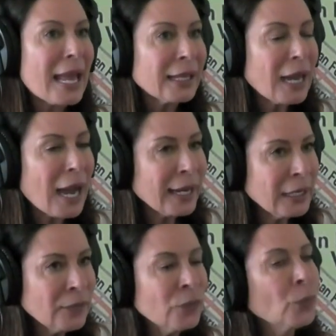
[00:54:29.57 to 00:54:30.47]
Like, I
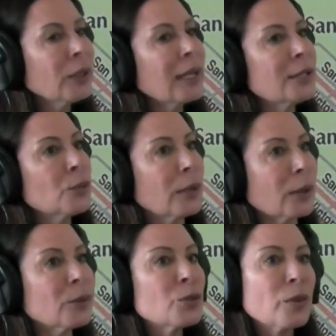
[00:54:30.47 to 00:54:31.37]
didn't even realize when I
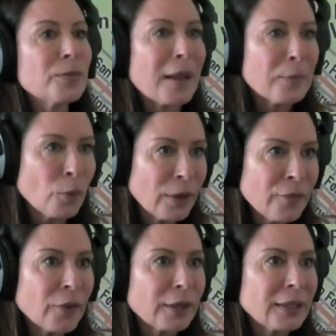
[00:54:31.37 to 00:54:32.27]
was with my
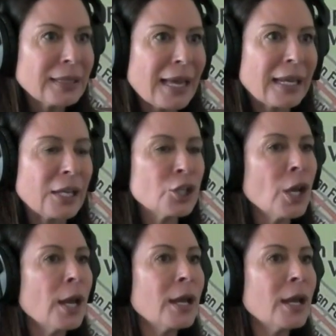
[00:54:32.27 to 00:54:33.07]
boyfriend at that age,